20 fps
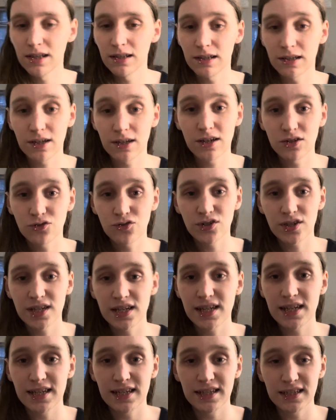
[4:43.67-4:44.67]
The
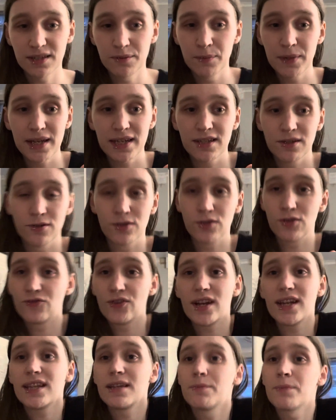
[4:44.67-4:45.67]
country's media is
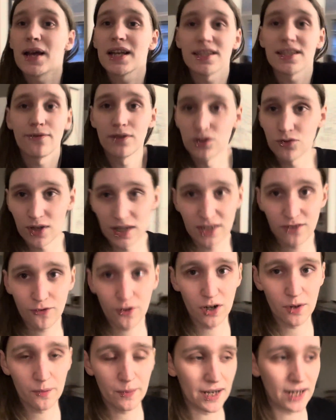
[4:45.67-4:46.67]
already massively
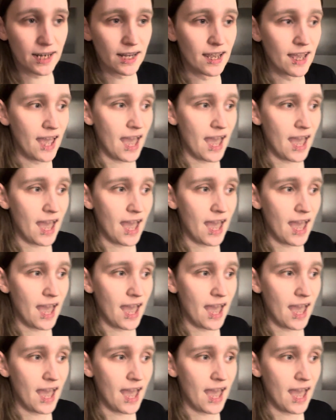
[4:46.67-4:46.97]
transphobic